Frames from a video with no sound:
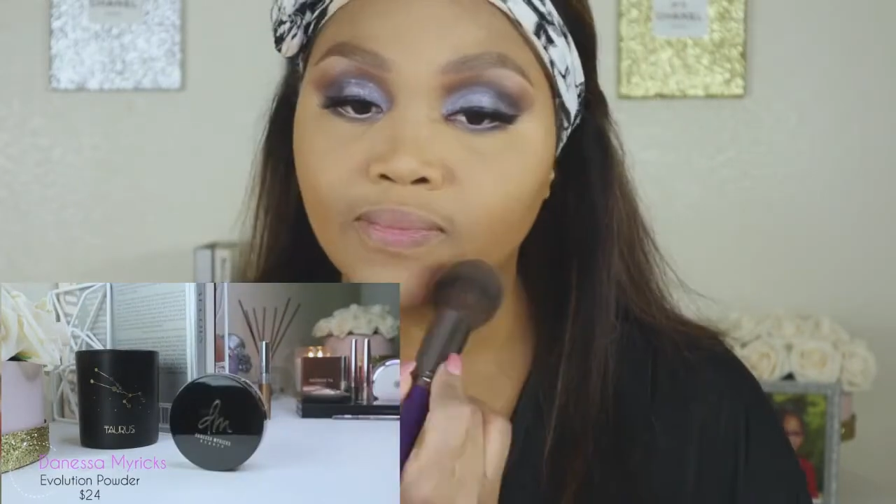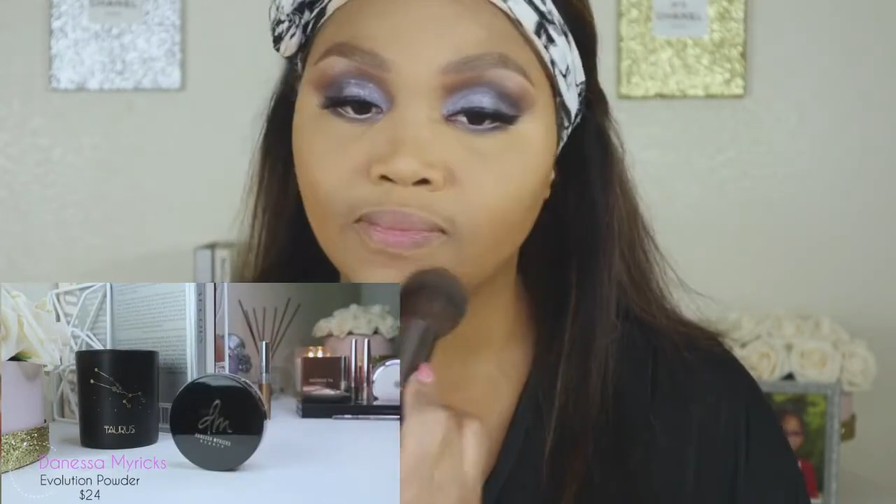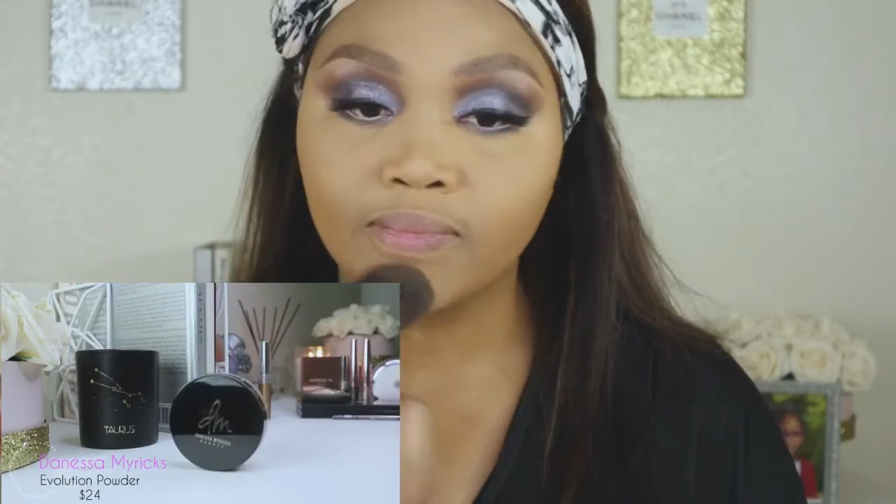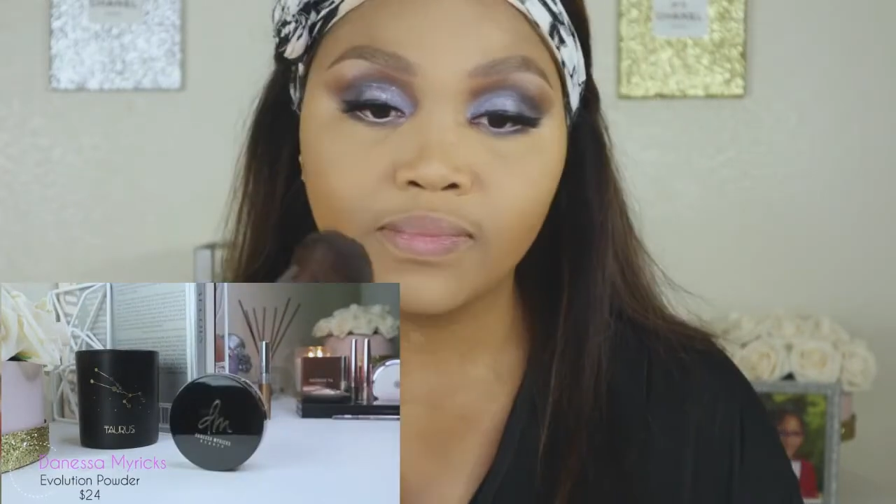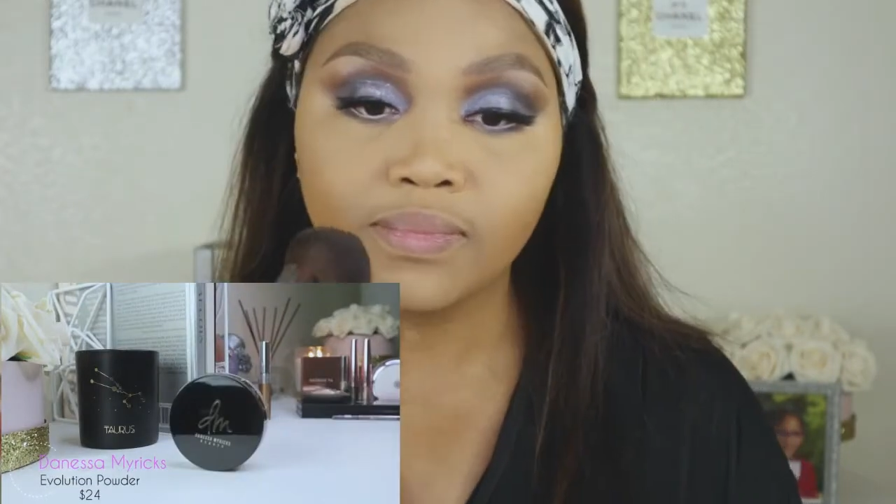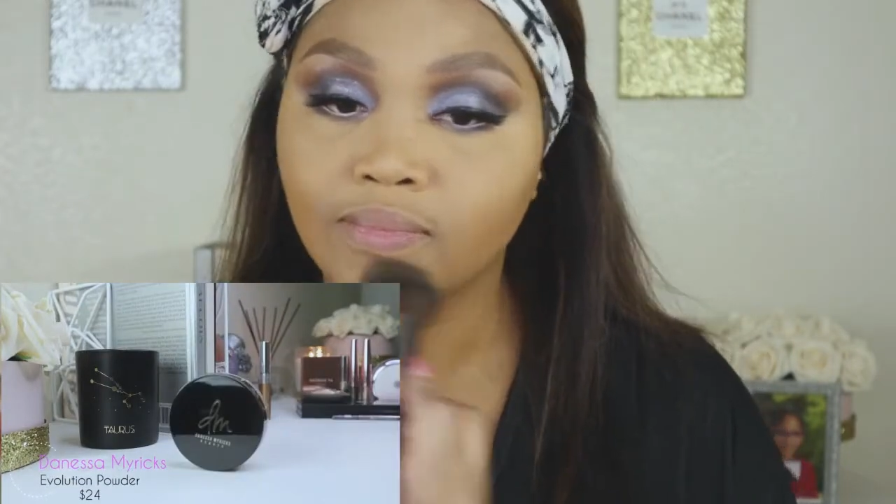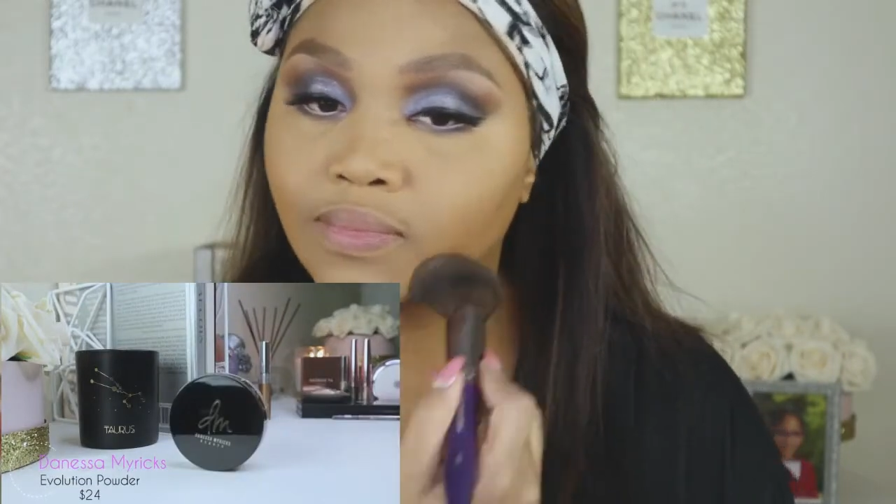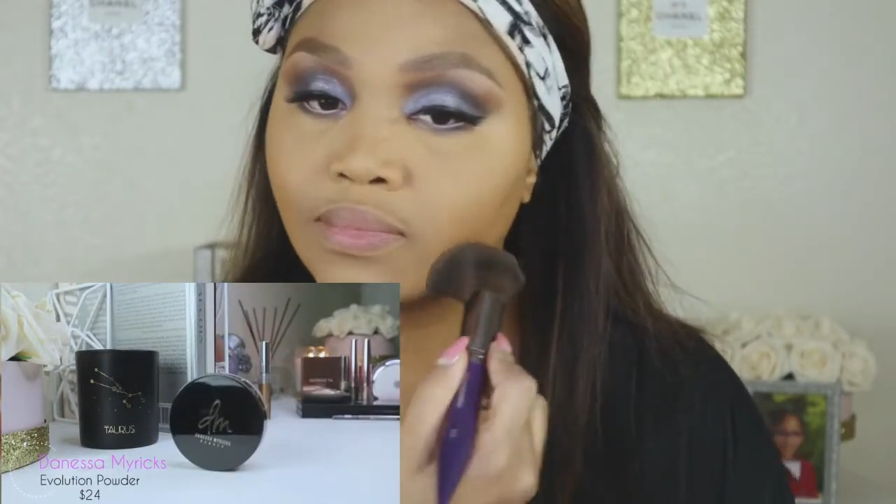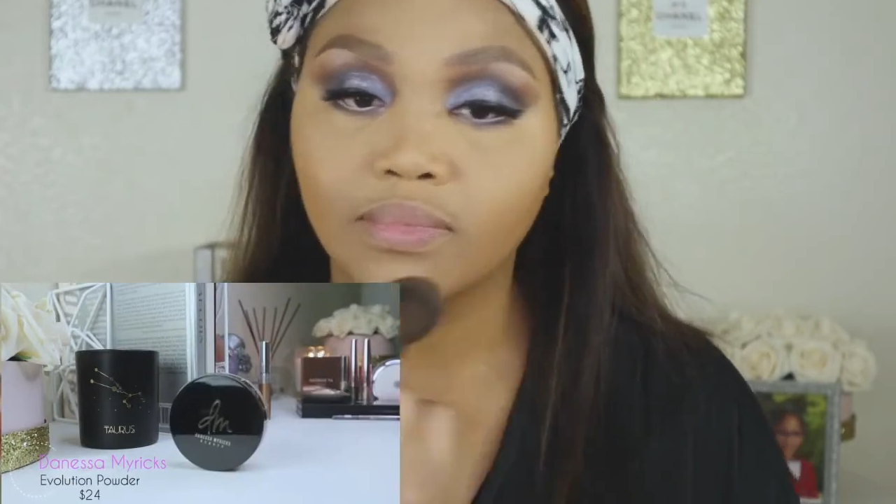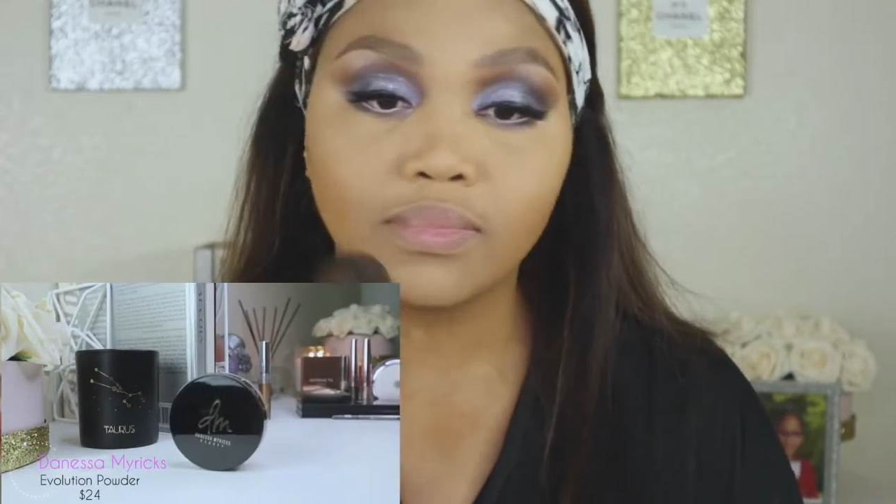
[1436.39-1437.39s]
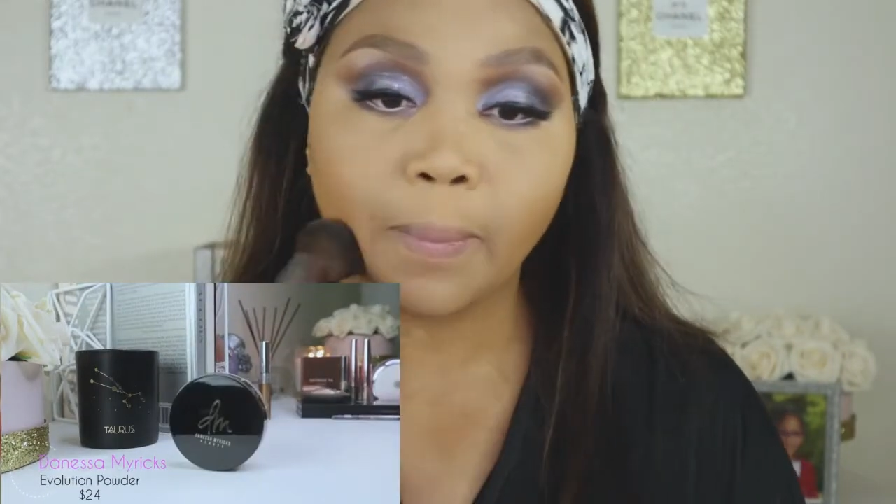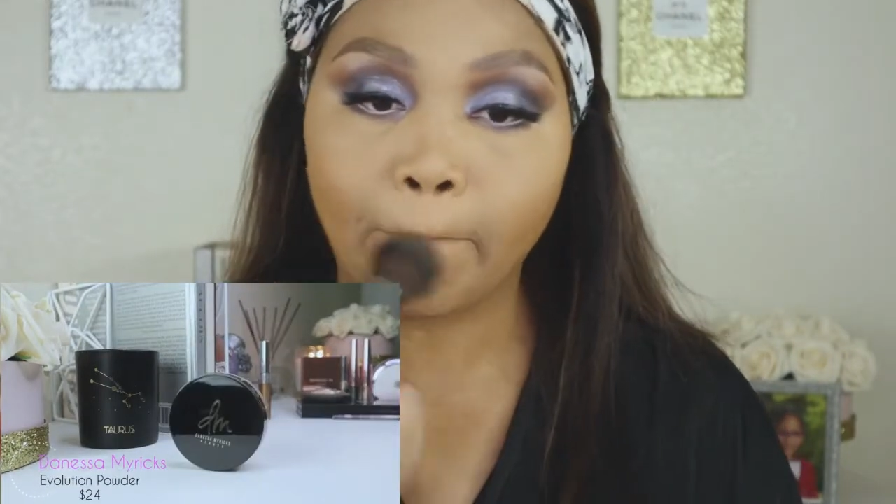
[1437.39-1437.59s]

This one is by Danessa